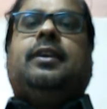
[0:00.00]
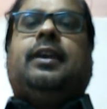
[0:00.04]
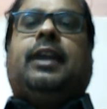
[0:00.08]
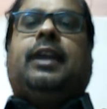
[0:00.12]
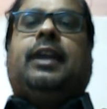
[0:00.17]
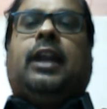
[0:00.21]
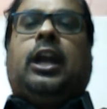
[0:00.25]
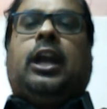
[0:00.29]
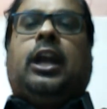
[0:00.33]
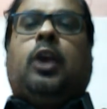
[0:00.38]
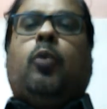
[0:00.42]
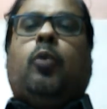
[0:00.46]

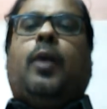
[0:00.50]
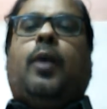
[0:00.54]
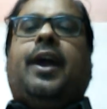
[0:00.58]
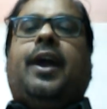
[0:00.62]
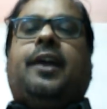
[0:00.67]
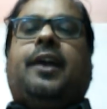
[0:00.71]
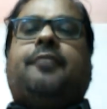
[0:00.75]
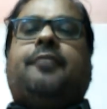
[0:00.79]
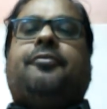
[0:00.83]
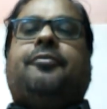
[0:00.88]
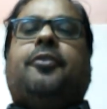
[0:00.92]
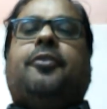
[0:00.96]

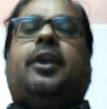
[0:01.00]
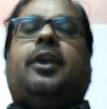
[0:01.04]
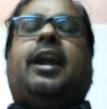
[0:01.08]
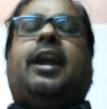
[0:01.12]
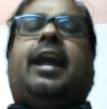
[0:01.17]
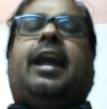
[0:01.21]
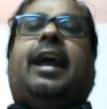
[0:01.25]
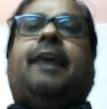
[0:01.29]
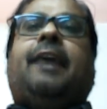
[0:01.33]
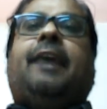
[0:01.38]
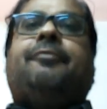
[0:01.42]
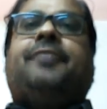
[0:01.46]
required for an
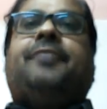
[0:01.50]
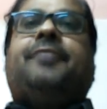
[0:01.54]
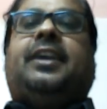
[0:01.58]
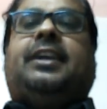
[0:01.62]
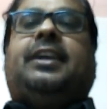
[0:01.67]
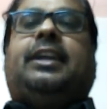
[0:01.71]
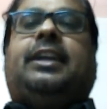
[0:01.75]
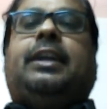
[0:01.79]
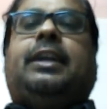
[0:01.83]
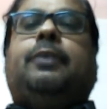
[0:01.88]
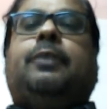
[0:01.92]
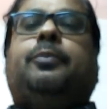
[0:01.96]

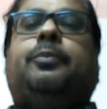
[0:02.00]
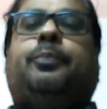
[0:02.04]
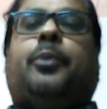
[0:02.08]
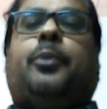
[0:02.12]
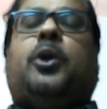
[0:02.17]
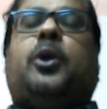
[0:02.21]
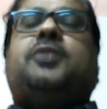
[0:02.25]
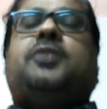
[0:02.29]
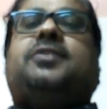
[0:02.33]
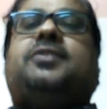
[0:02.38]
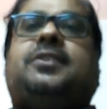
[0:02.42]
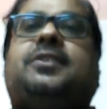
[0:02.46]
effective
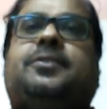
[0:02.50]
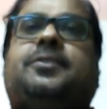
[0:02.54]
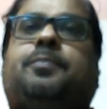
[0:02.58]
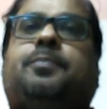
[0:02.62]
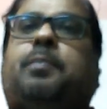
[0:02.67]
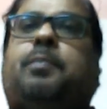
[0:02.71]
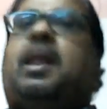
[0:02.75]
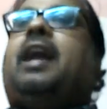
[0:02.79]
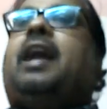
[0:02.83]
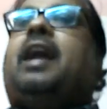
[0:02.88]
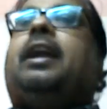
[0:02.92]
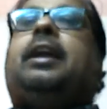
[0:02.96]
process
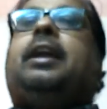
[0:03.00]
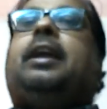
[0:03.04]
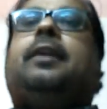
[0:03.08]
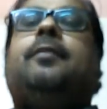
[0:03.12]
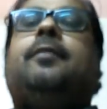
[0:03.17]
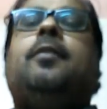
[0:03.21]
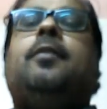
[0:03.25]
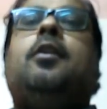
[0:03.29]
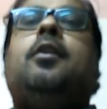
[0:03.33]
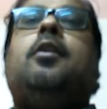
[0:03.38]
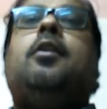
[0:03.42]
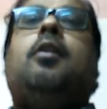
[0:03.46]
planning,
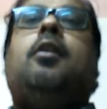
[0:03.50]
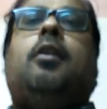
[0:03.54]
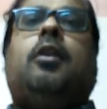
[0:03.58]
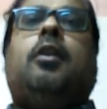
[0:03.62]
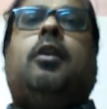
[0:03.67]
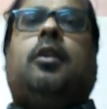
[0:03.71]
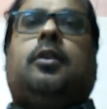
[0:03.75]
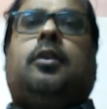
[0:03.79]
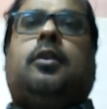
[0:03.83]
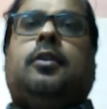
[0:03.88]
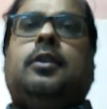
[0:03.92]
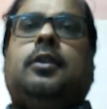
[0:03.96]

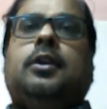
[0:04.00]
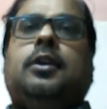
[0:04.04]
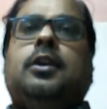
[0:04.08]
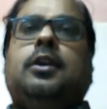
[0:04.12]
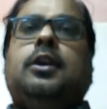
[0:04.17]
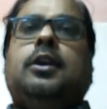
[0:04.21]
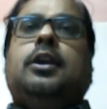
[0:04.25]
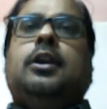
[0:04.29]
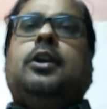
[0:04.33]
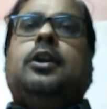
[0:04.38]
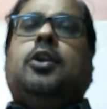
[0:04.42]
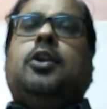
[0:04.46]
or
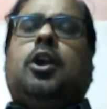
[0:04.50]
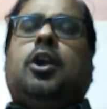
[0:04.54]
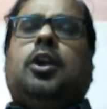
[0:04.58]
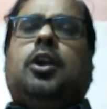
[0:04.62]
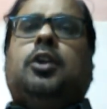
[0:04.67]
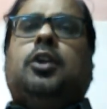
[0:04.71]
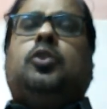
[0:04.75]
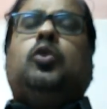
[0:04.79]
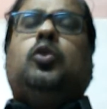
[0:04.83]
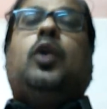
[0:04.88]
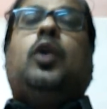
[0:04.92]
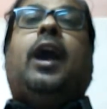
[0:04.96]
in
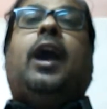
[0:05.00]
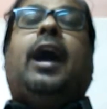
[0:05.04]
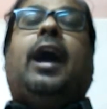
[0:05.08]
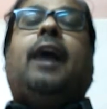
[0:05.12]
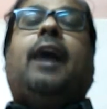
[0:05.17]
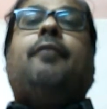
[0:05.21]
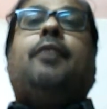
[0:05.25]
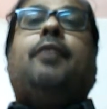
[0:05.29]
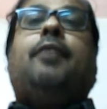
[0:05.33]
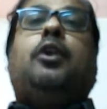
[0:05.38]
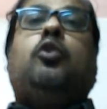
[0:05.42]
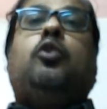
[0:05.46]
order to
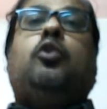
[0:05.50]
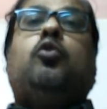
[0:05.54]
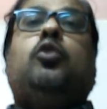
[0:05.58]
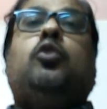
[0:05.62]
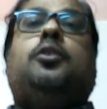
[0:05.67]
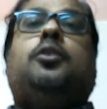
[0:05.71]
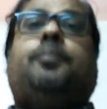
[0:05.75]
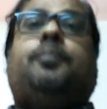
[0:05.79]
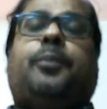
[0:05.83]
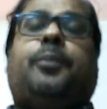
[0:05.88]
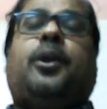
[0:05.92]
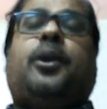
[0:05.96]
have a good
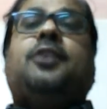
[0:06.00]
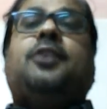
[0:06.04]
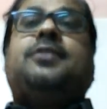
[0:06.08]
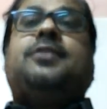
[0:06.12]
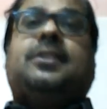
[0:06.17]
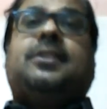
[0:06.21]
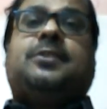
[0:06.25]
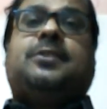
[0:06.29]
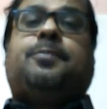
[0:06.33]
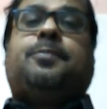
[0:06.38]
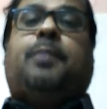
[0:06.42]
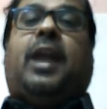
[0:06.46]

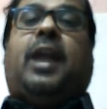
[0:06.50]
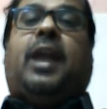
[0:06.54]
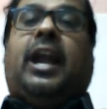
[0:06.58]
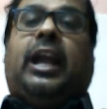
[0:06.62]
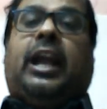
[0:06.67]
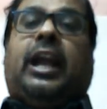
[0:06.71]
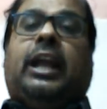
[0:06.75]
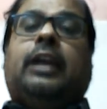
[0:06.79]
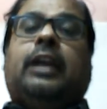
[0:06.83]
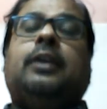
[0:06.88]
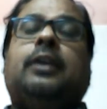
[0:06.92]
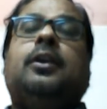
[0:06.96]
process
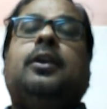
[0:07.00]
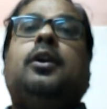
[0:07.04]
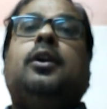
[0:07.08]
planning,